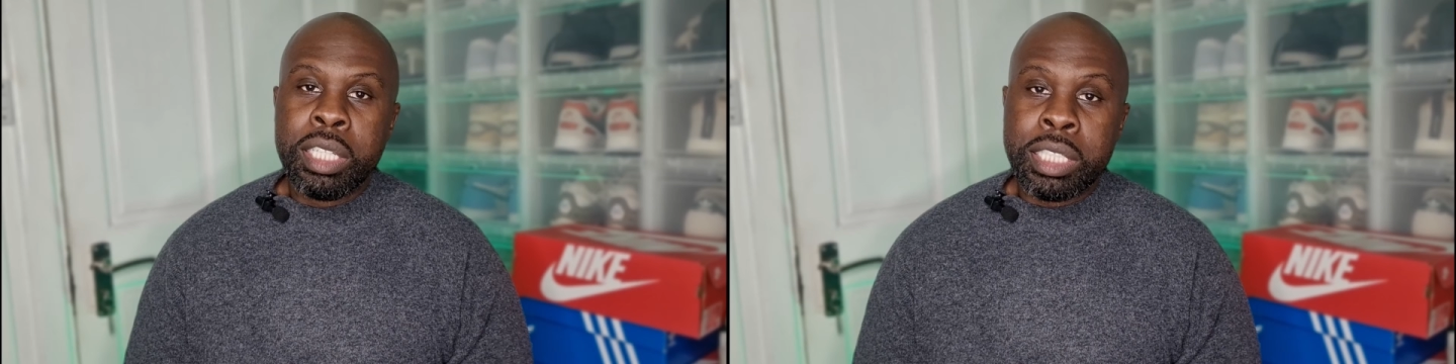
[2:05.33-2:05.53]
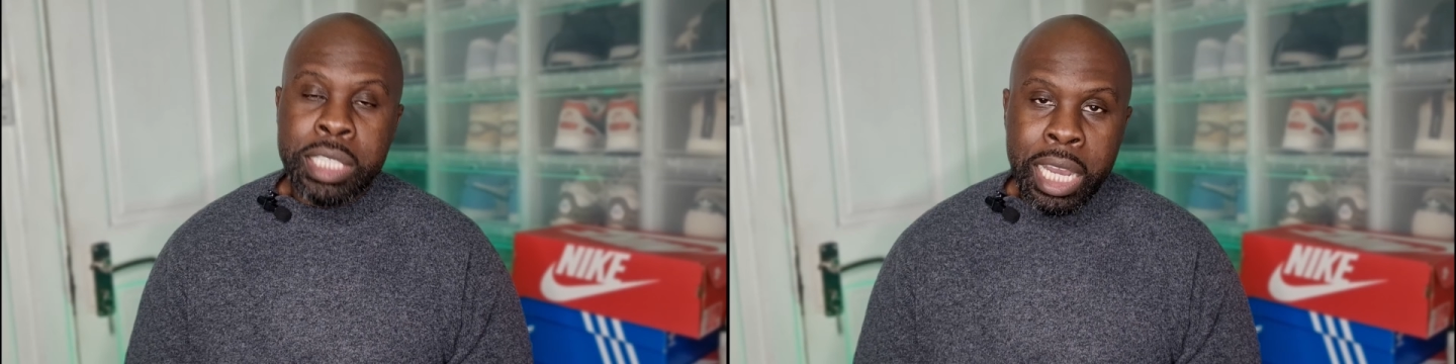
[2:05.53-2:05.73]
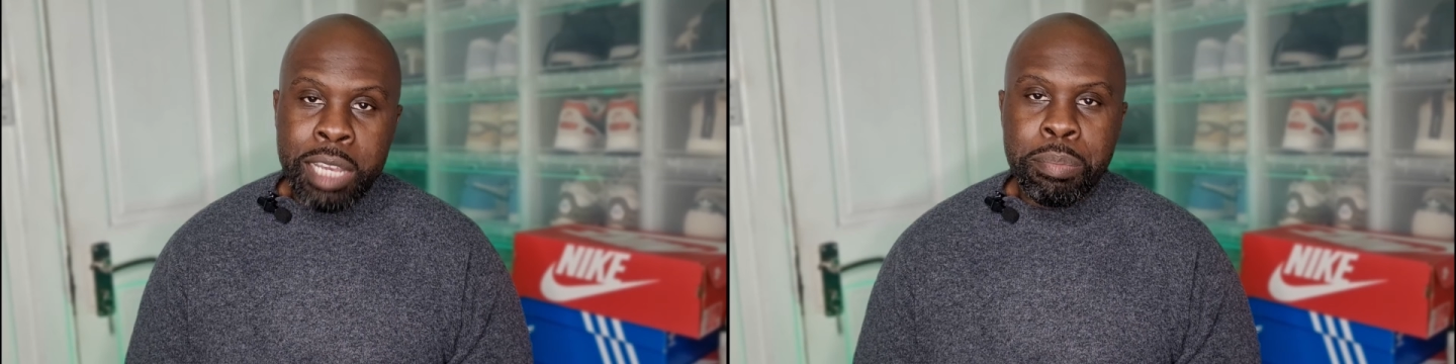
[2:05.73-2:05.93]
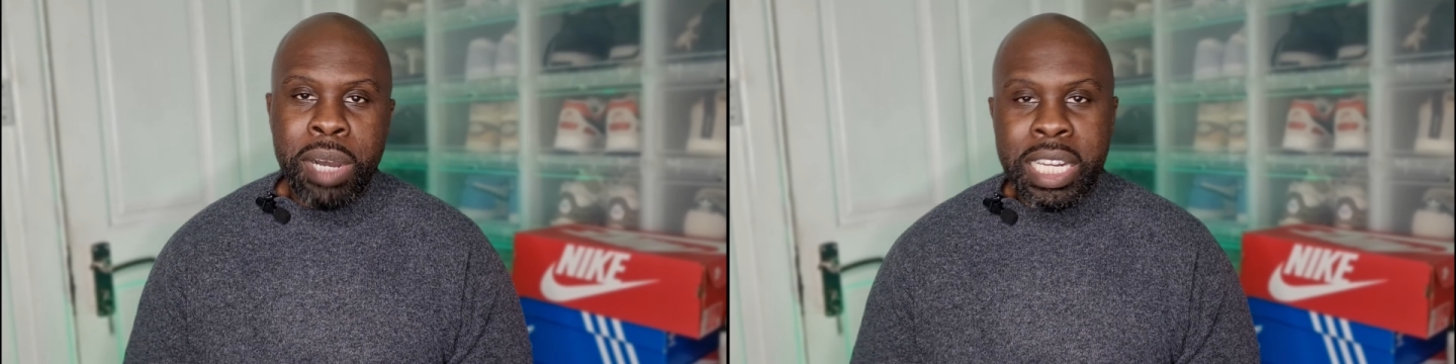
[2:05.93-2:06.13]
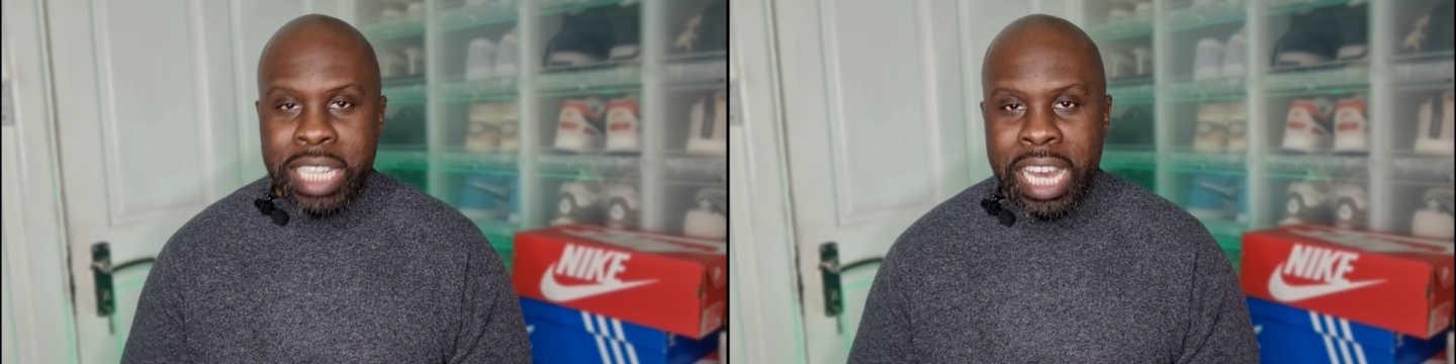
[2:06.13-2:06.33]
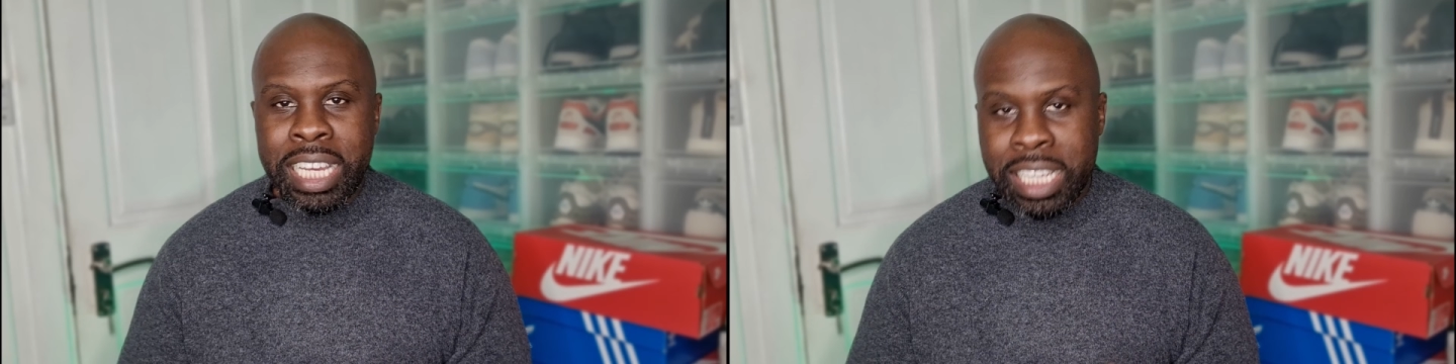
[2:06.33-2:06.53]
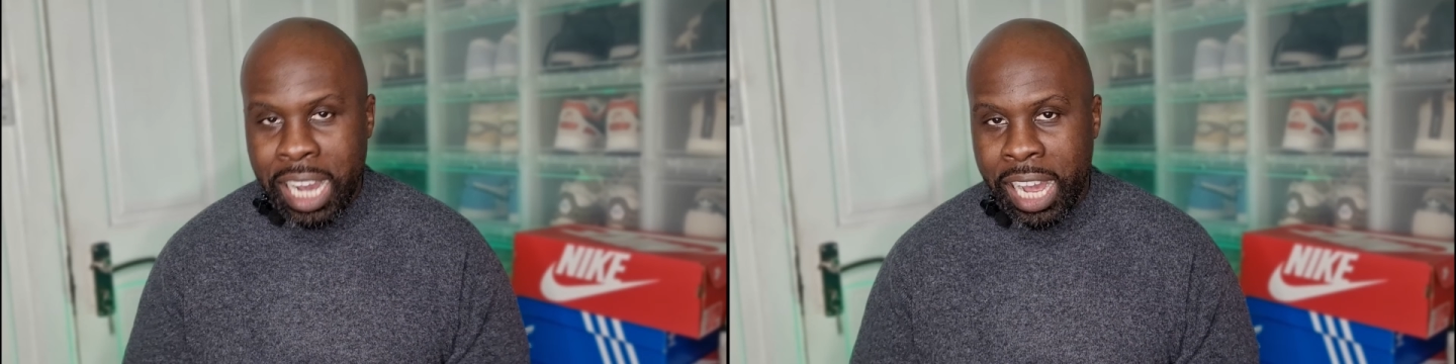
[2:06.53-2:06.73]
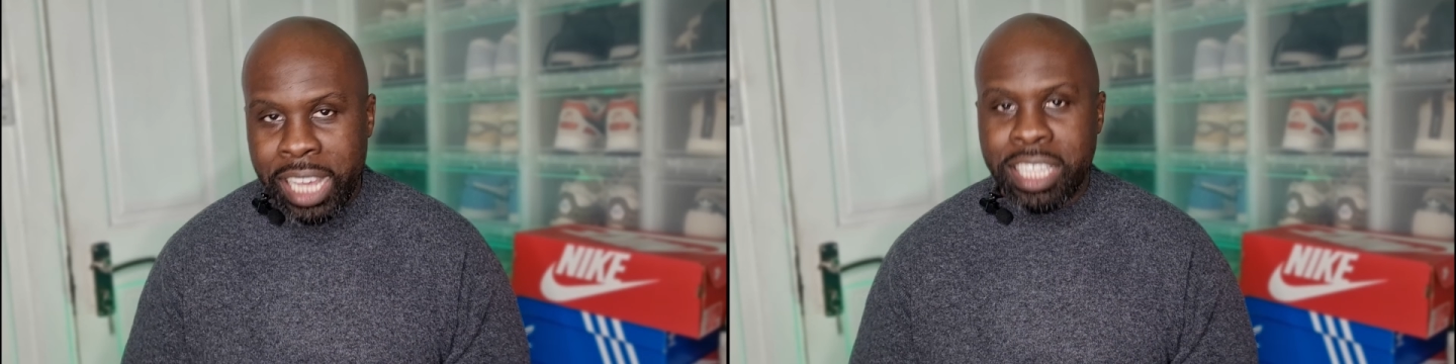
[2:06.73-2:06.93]
designed by that
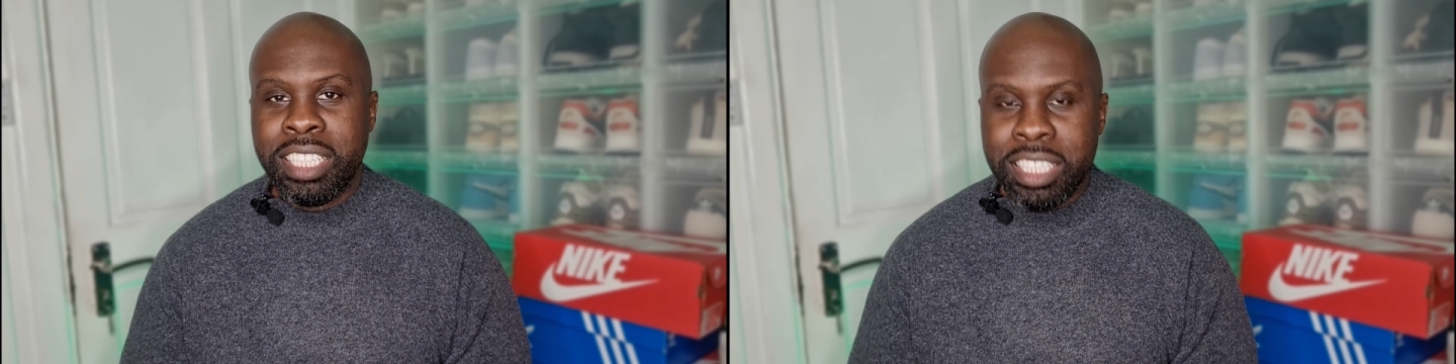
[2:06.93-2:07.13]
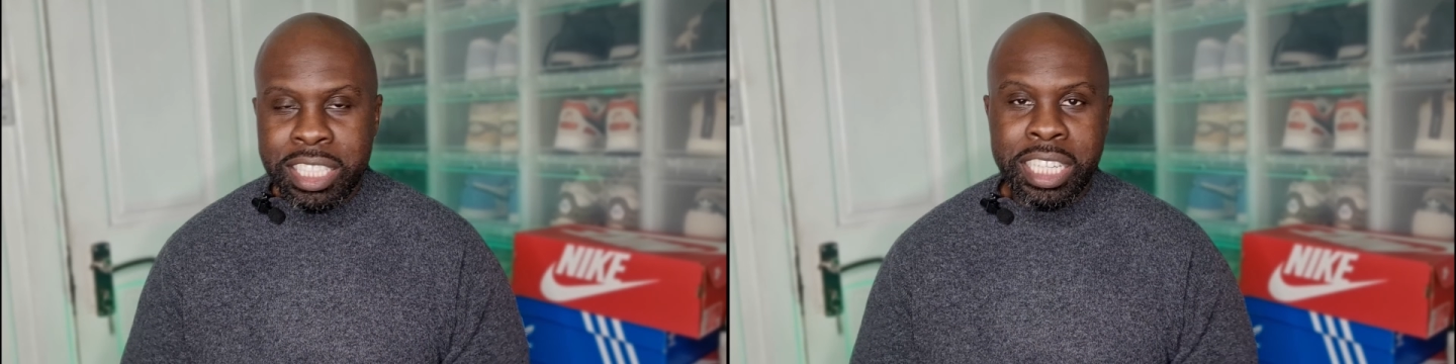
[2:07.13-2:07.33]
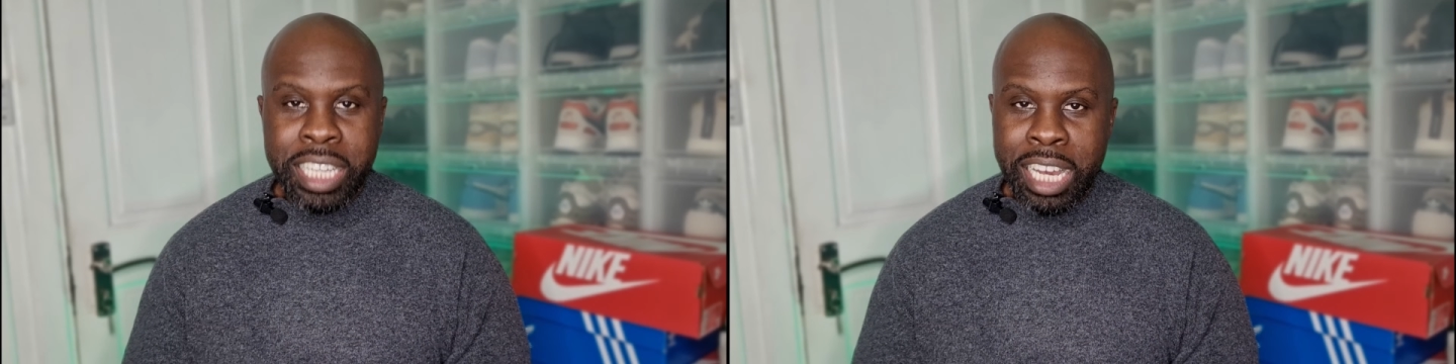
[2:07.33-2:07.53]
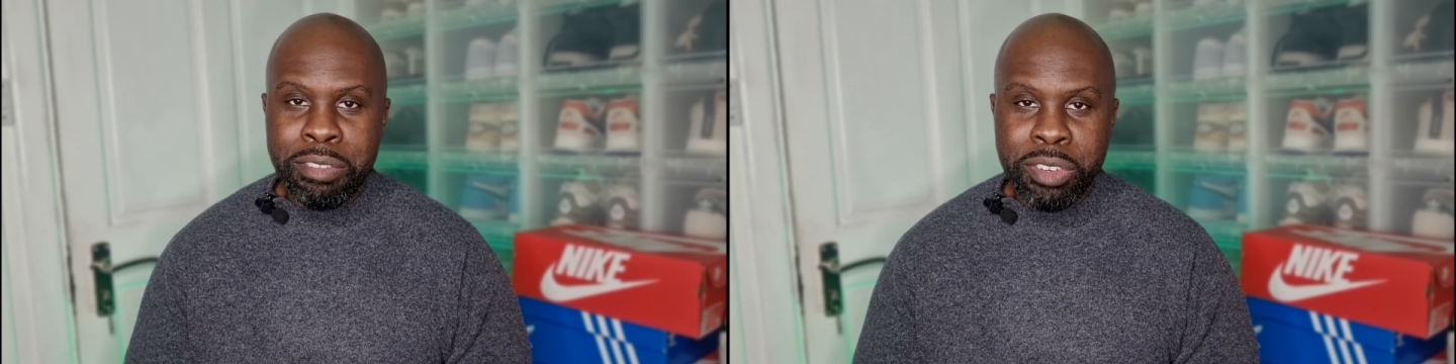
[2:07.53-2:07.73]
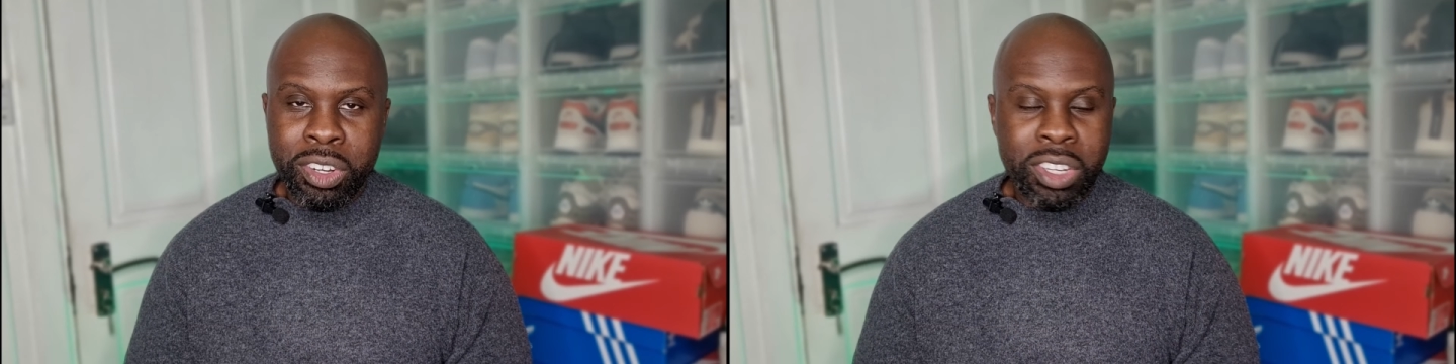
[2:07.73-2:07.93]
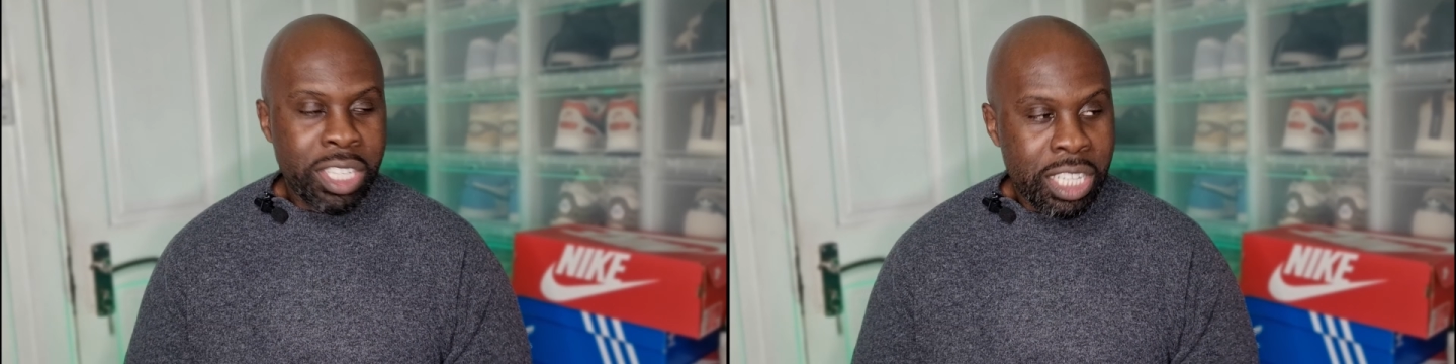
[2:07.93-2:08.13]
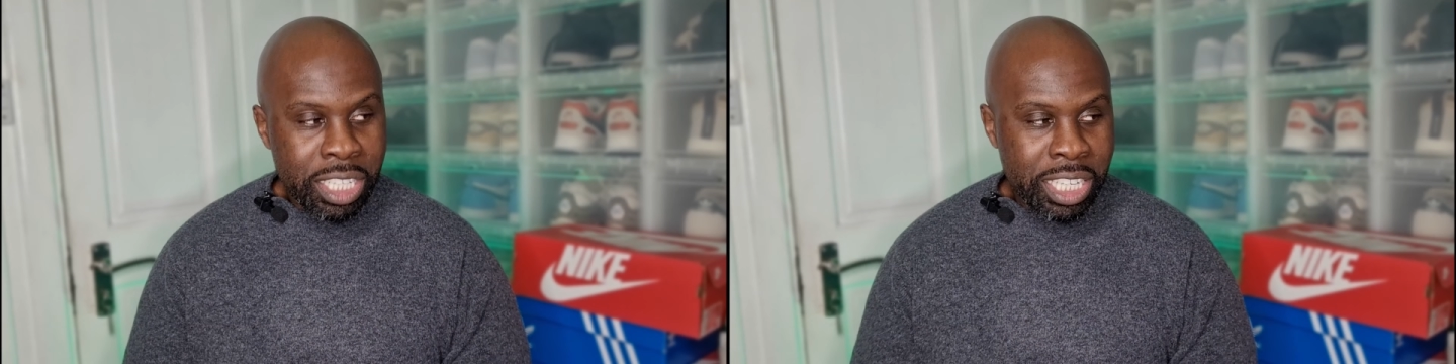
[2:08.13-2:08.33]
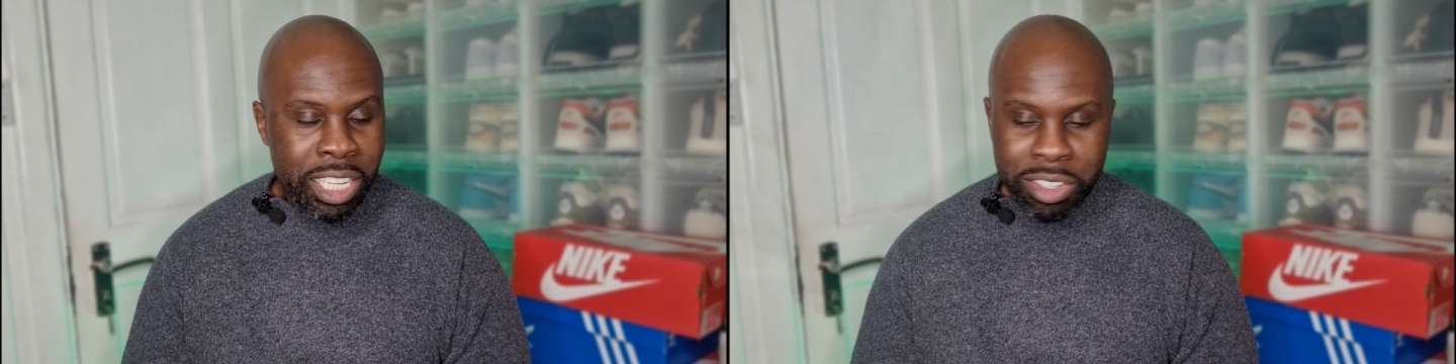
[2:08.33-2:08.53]
guy, Tinker Hatfield.
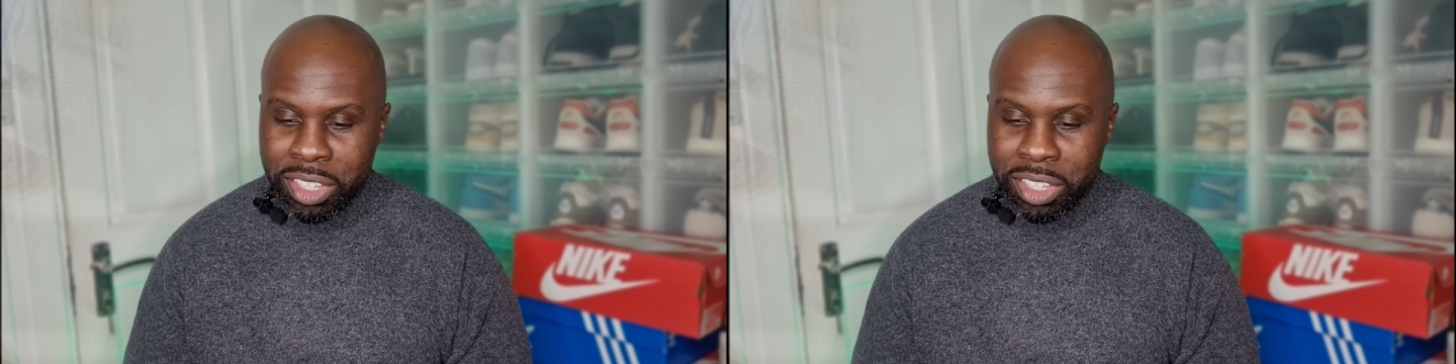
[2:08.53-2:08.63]
Now,